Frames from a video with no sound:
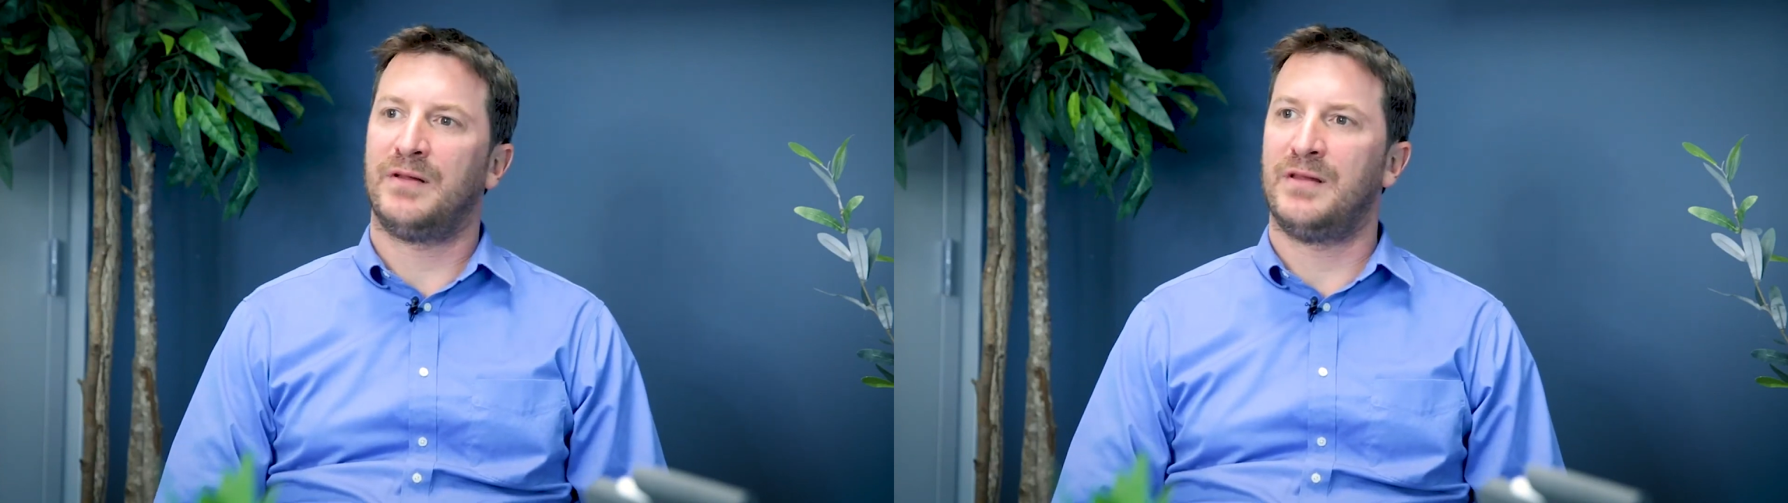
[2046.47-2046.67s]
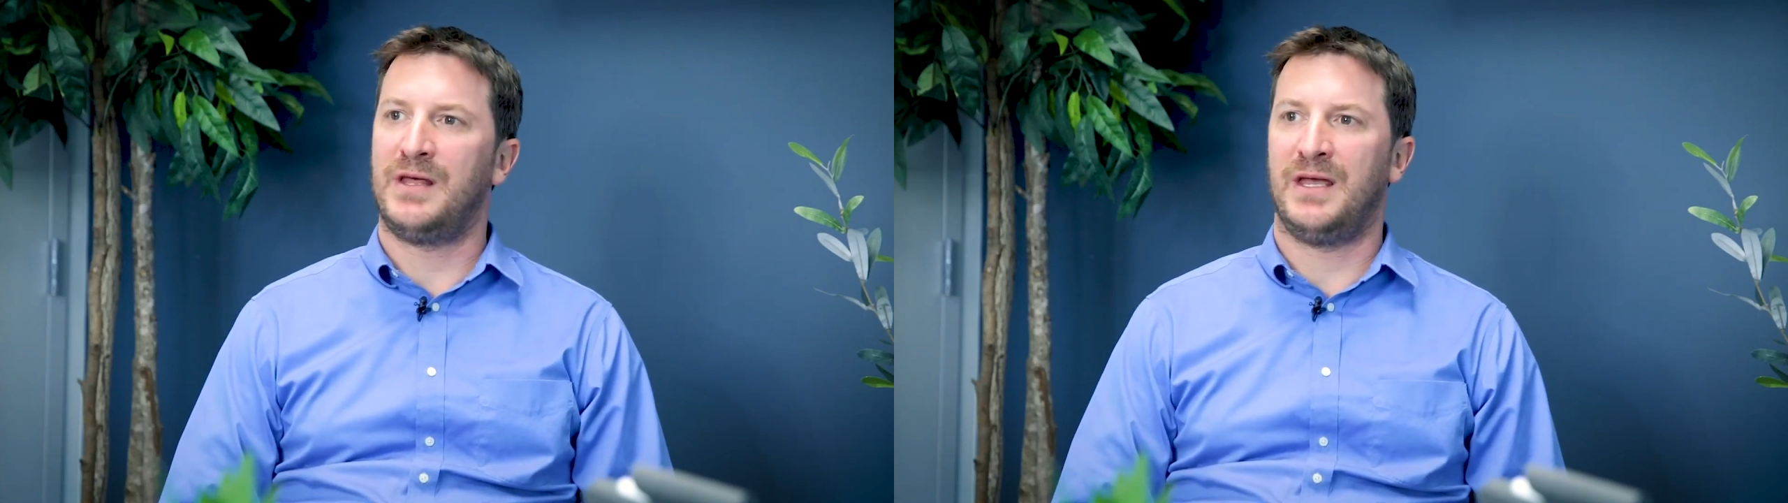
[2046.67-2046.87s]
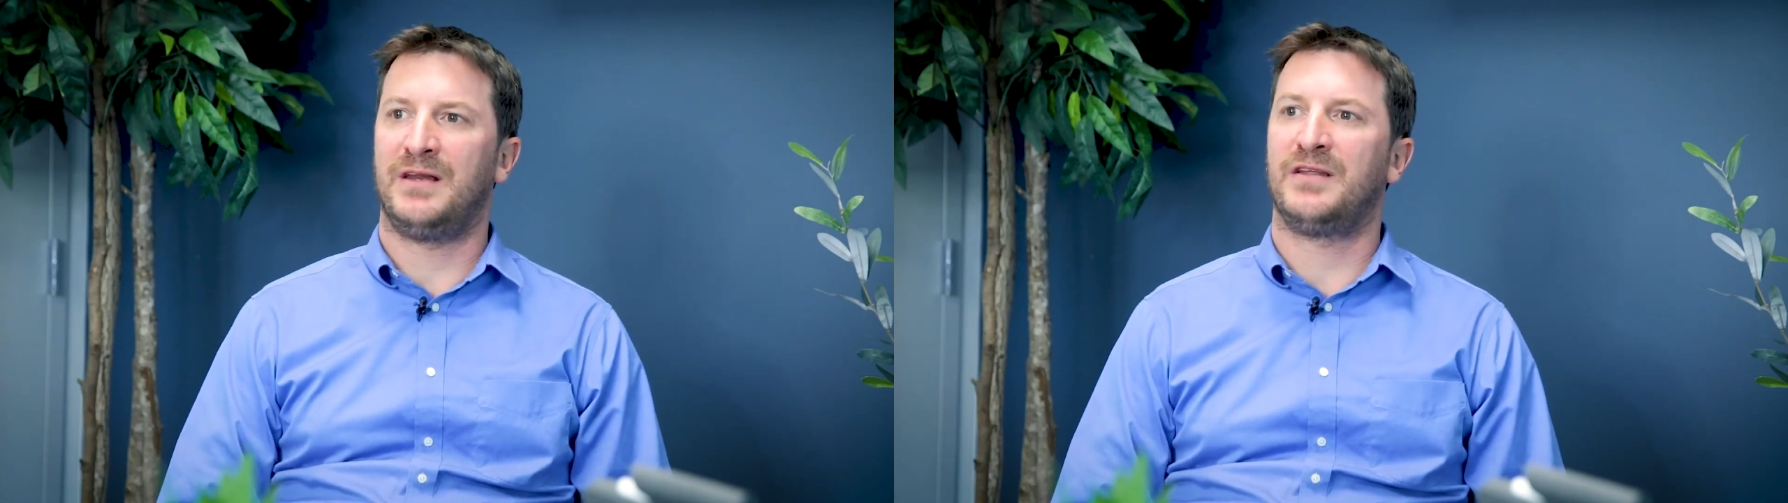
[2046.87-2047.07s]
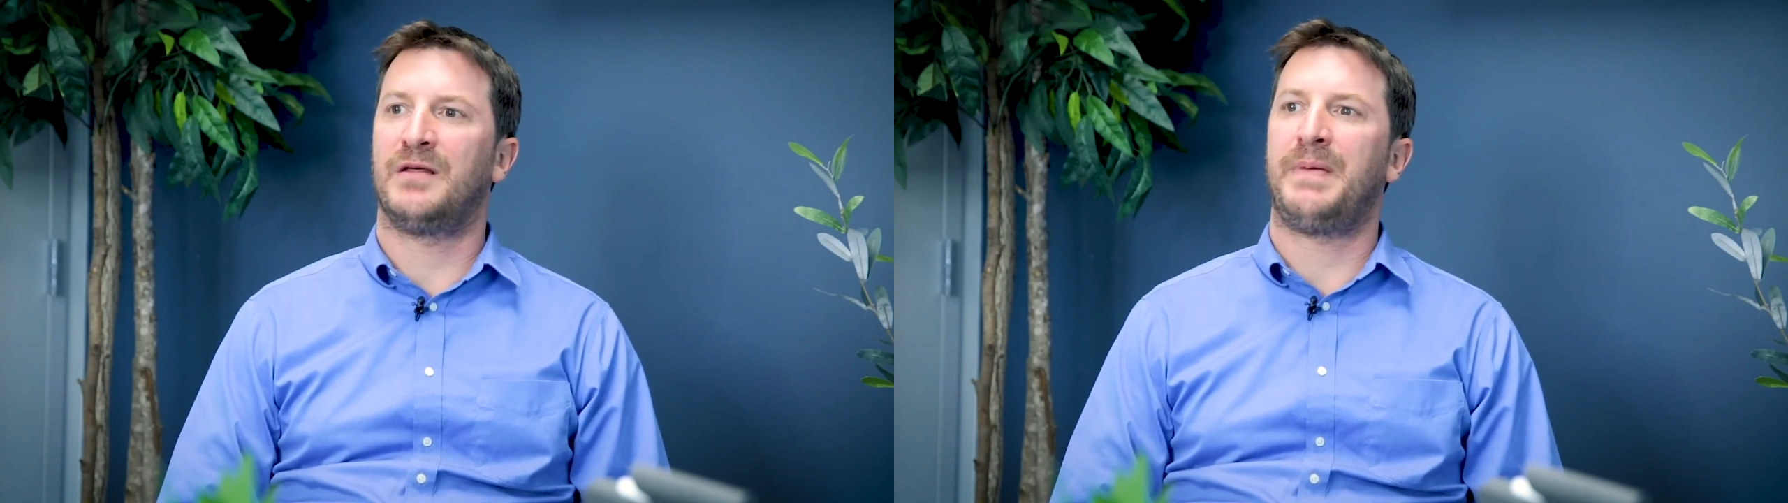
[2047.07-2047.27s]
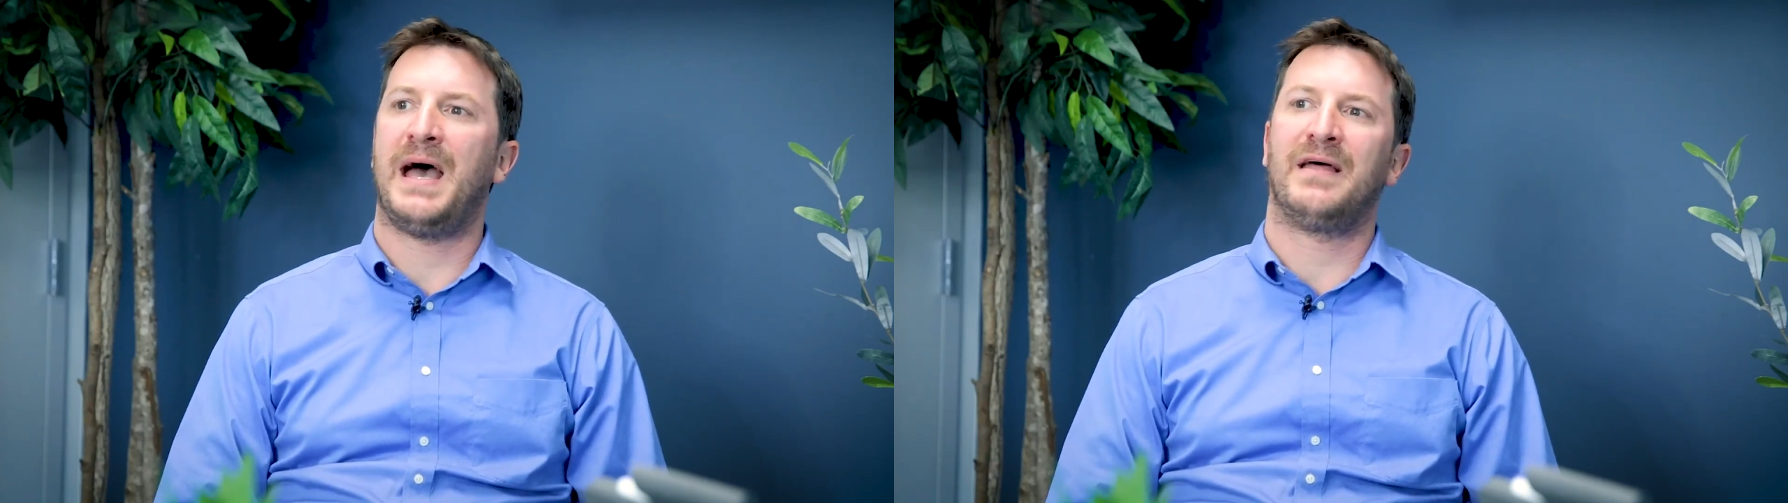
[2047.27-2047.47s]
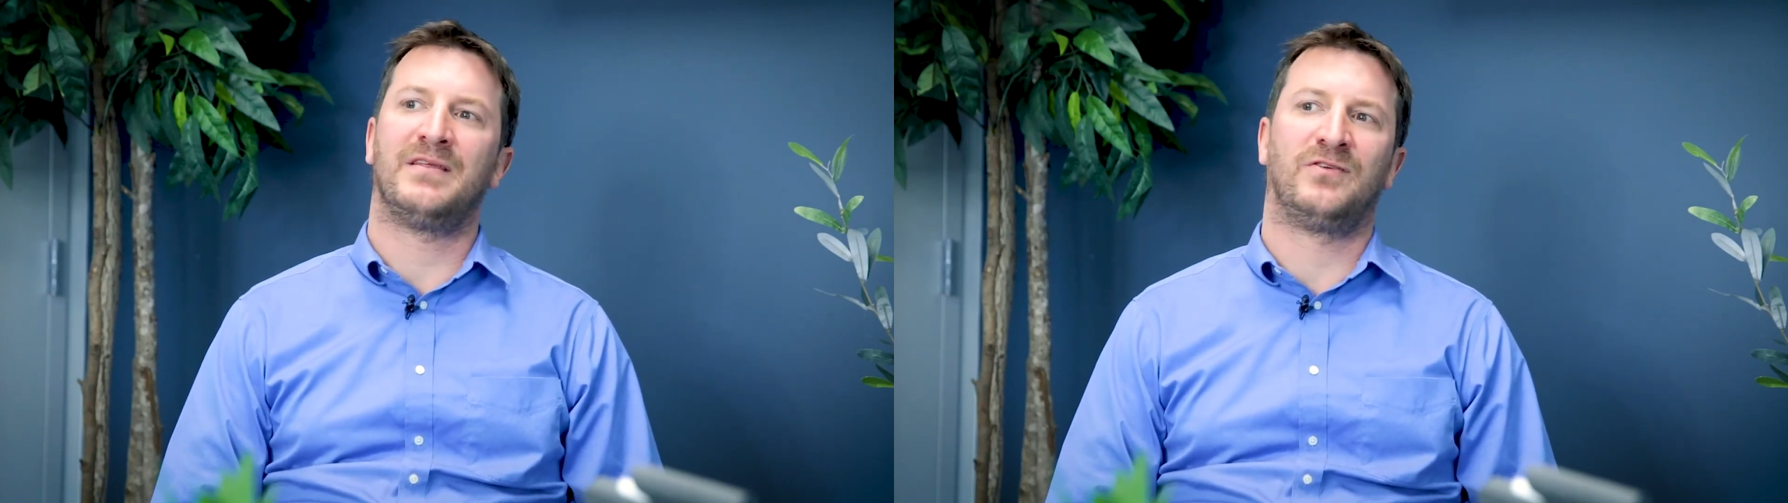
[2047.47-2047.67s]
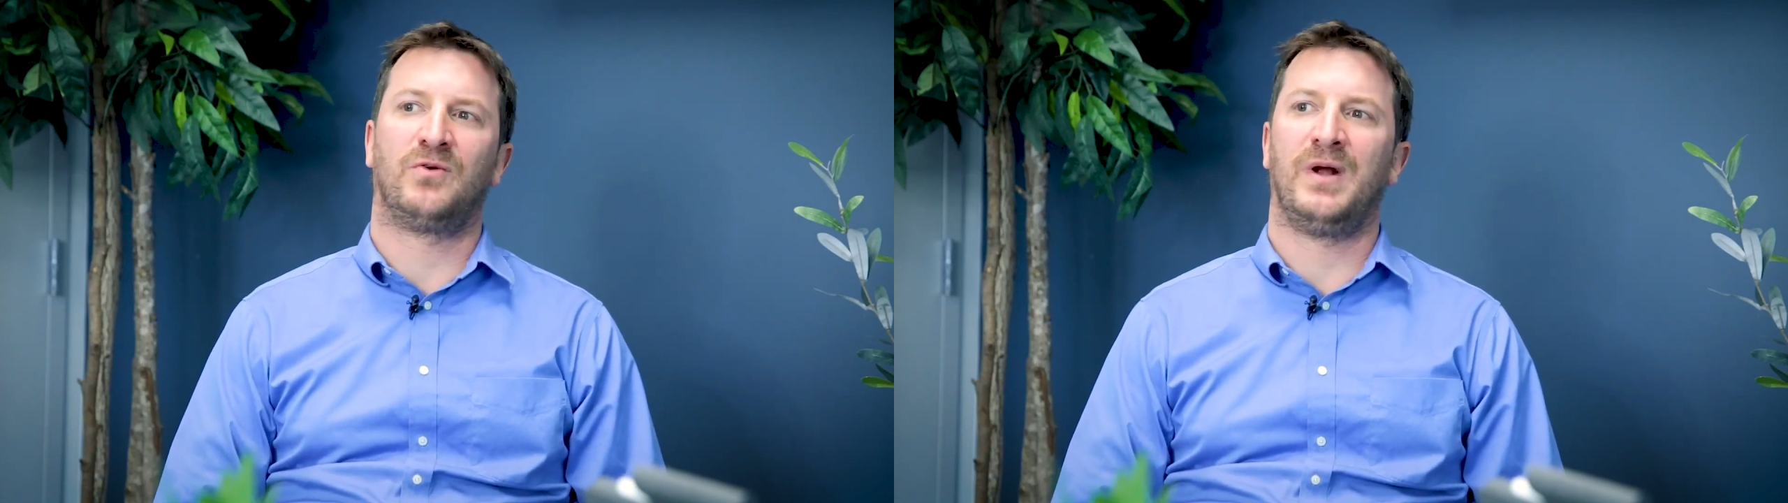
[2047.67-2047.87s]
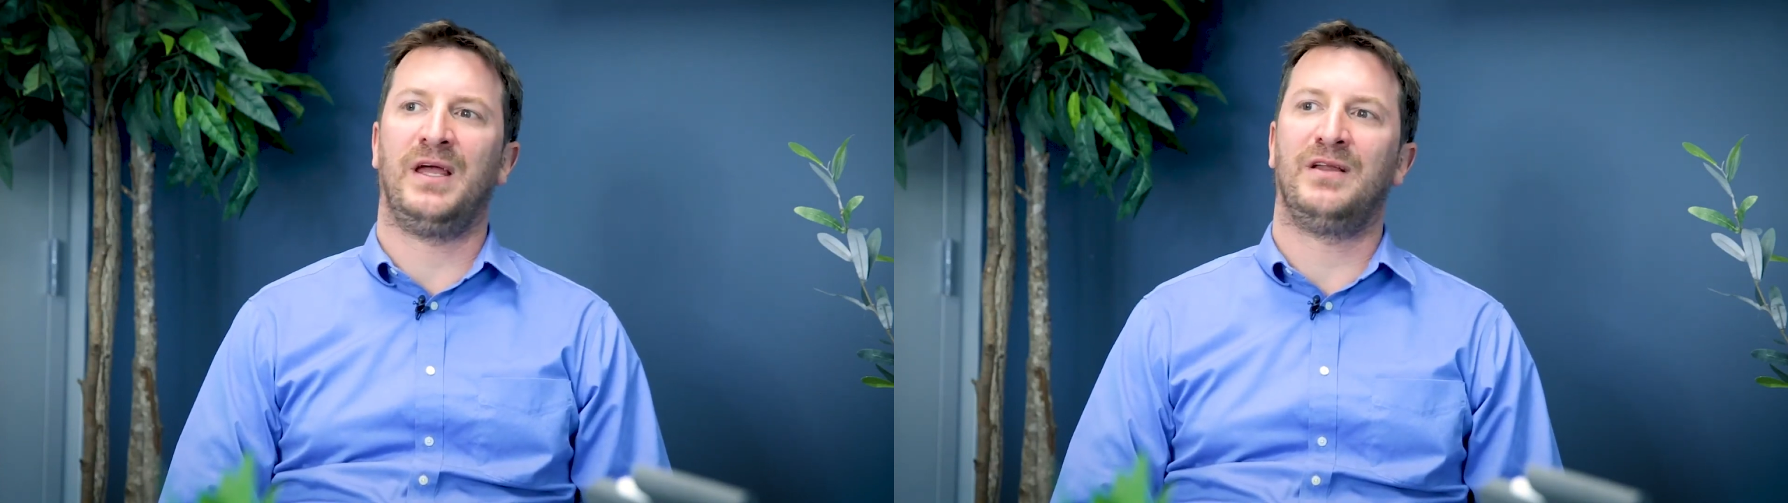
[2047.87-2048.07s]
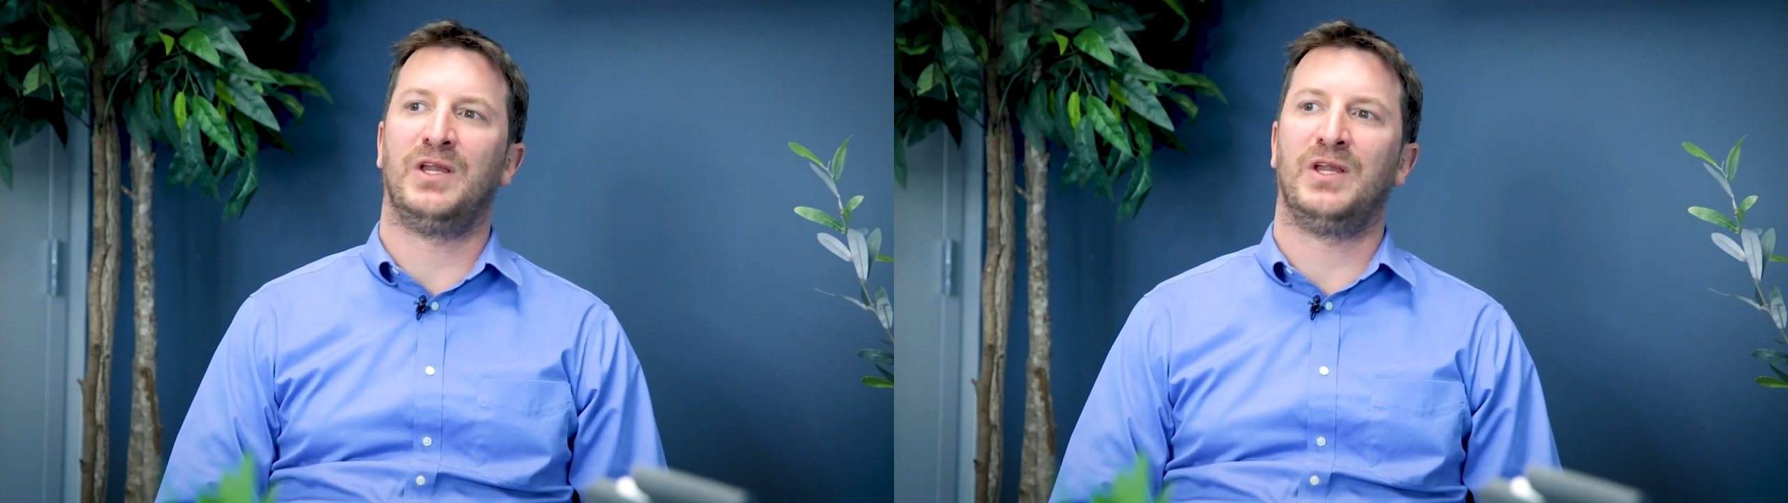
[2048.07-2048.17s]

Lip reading: The end of the path is great.